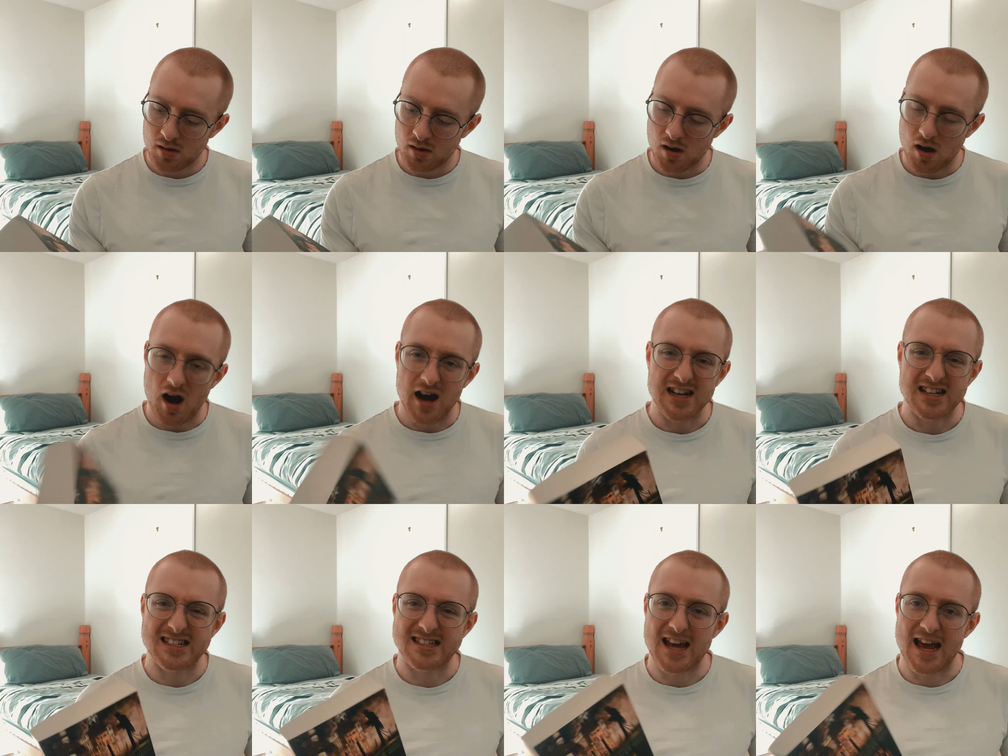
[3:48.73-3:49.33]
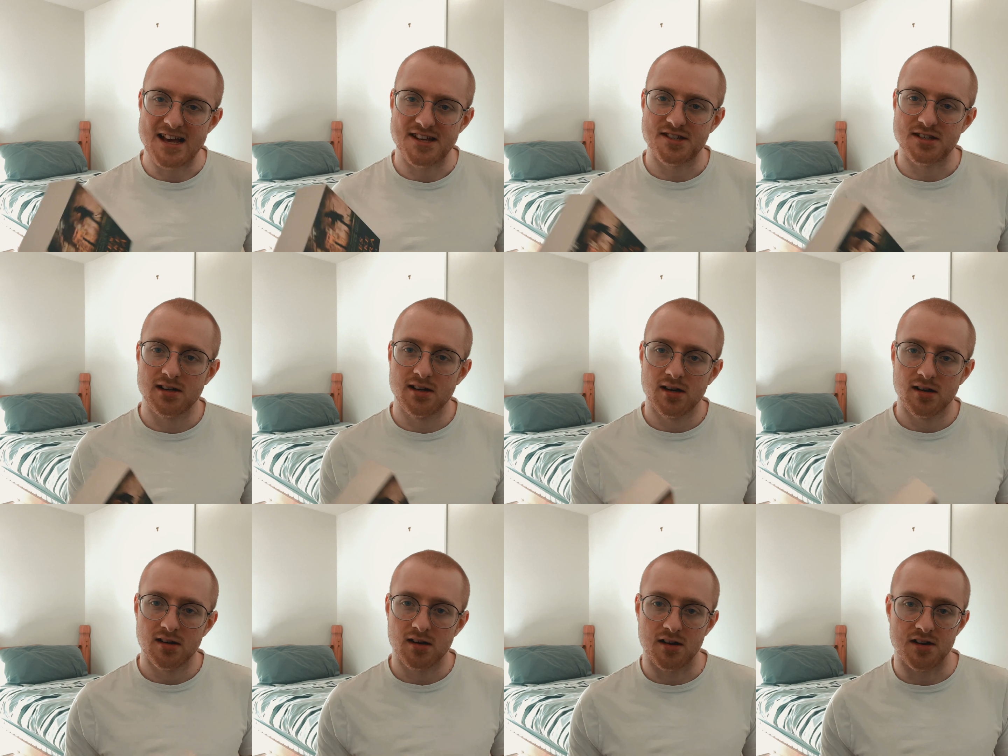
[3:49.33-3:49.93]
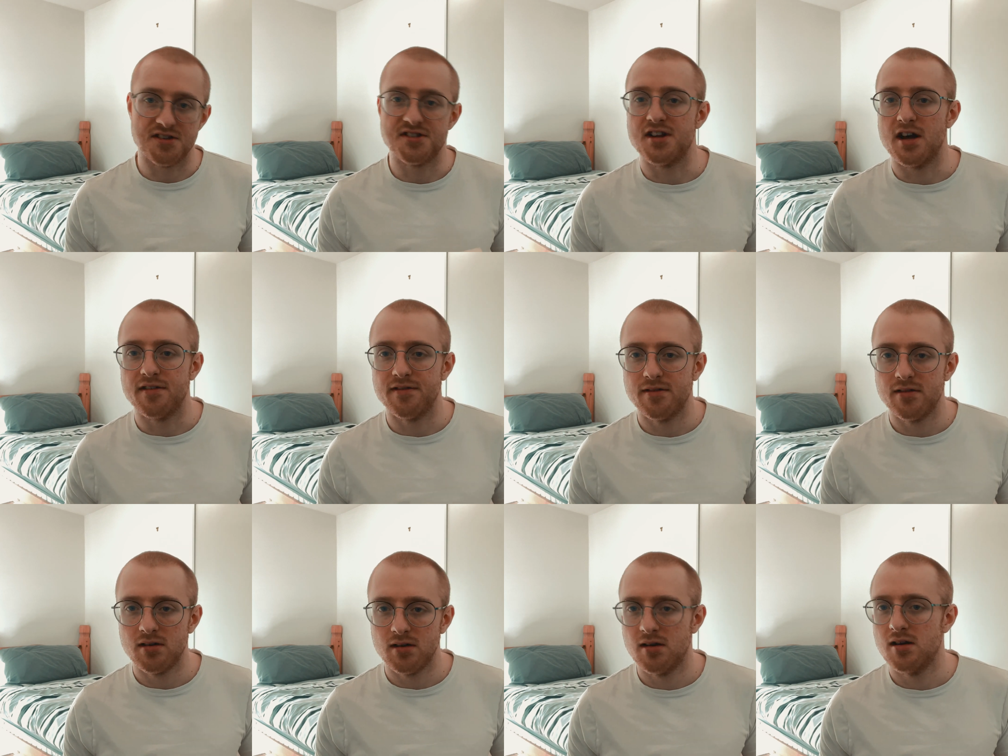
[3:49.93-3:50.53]
heist-esque kind of
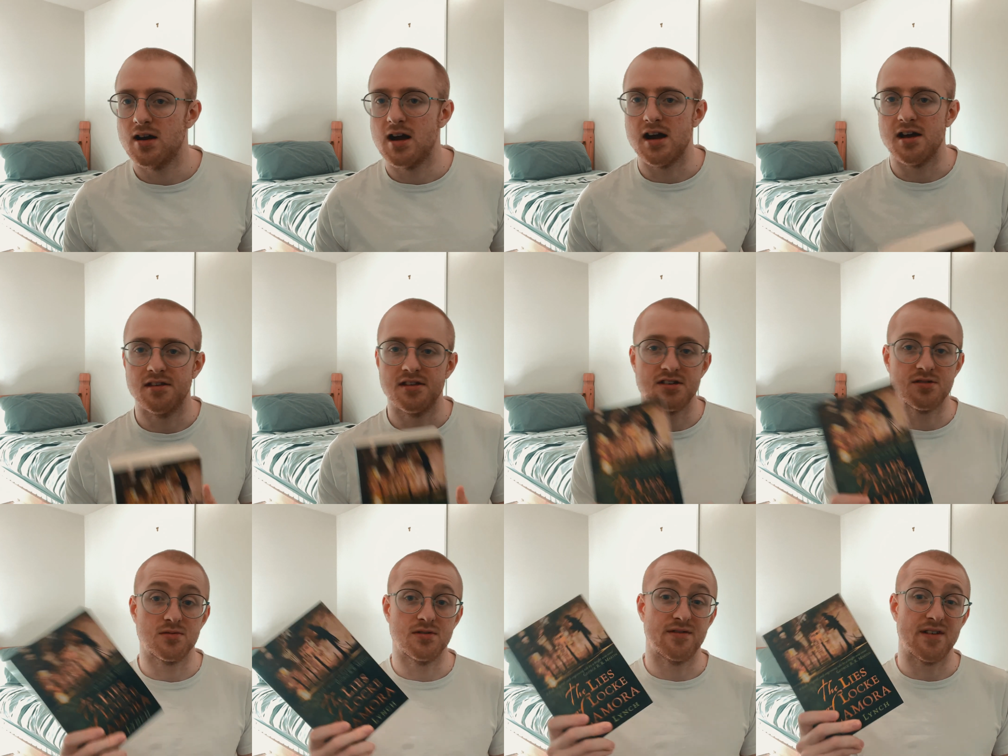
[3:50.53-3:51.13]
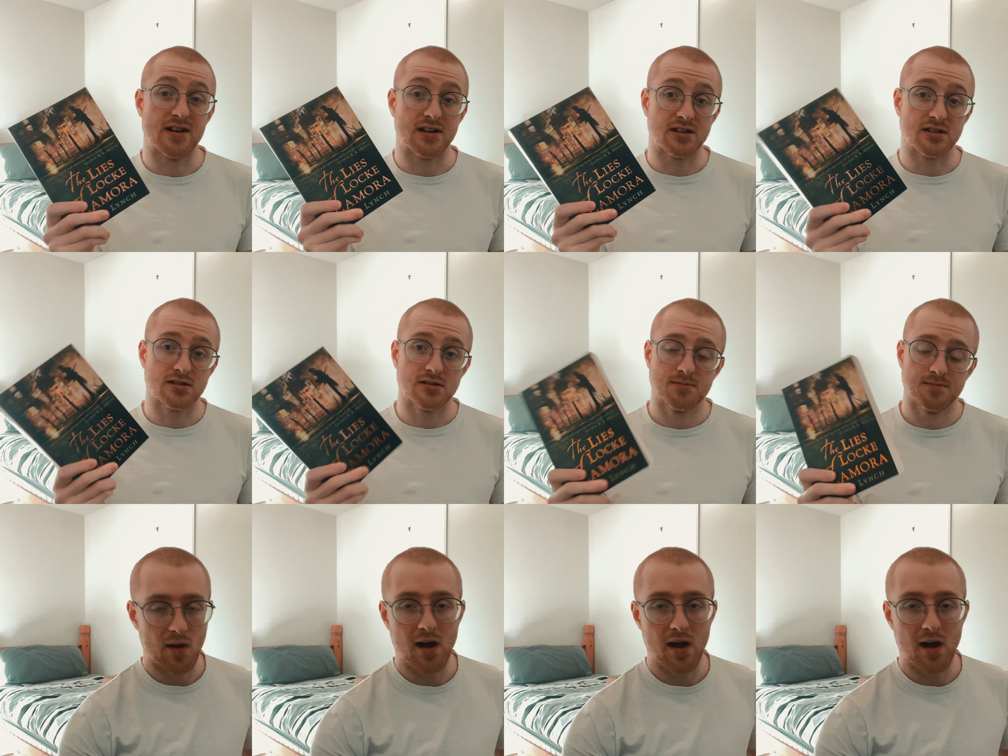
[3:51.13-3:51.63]
stuff, and this one's very good.